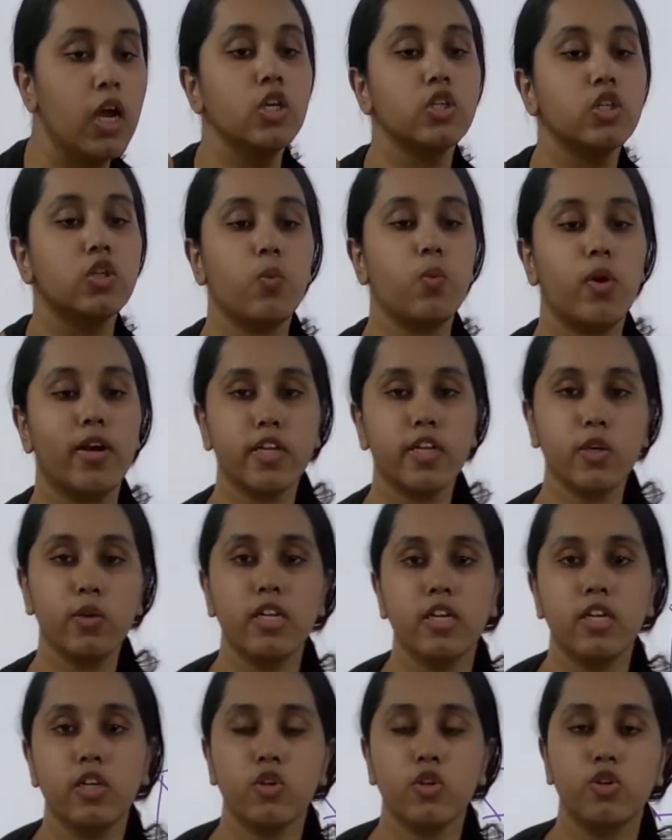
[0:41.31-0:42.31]
So what you
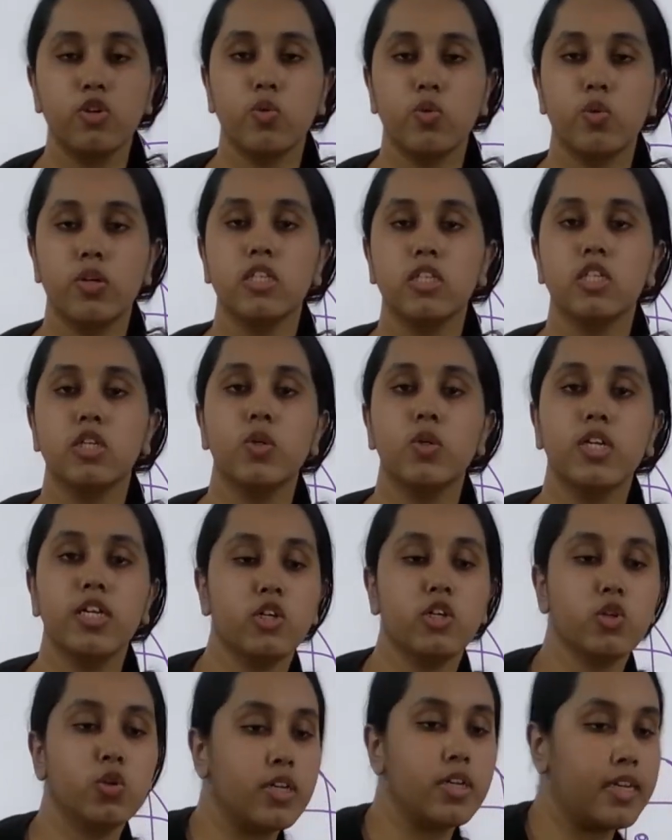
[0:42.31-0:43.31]
need to do is you
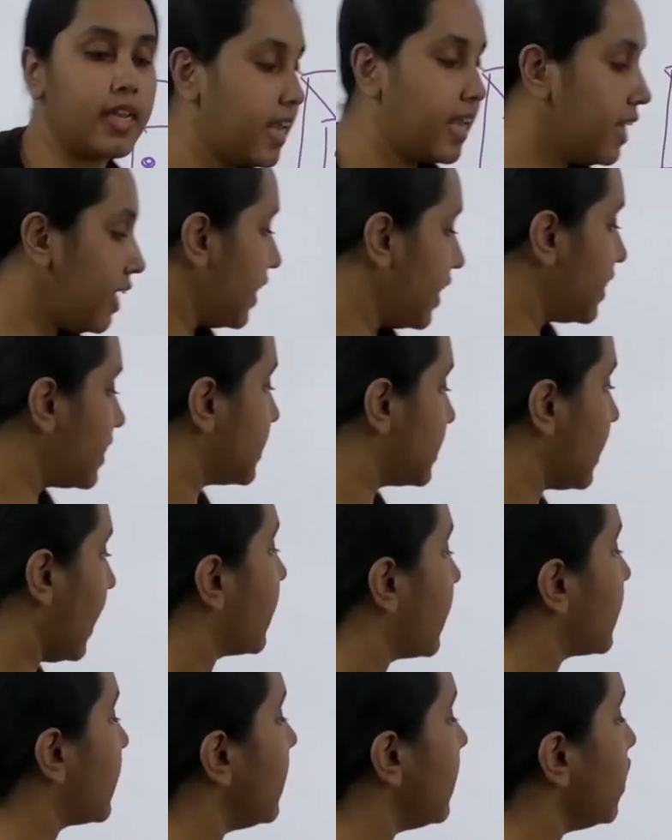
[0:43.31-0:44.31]
need to tell
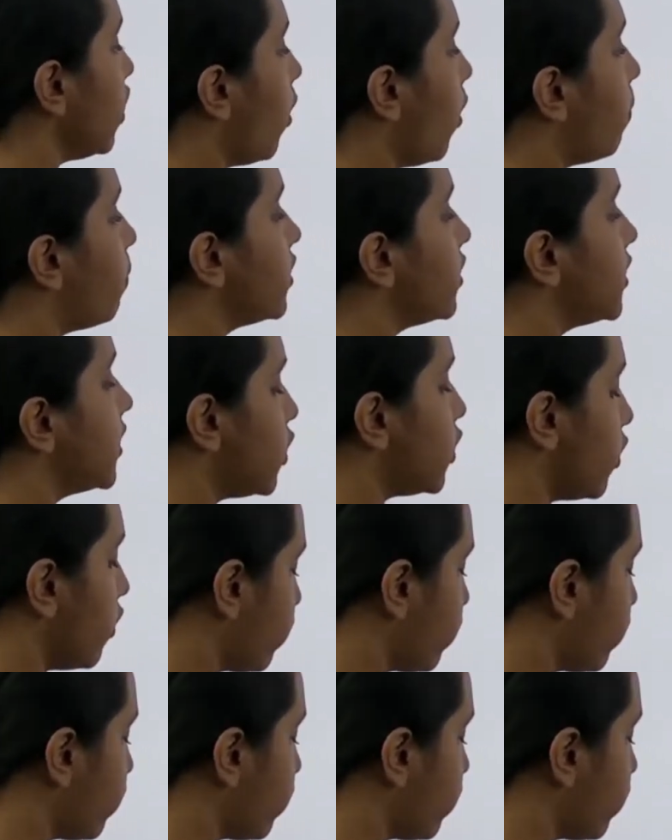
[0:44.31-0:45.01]
exactly opposite of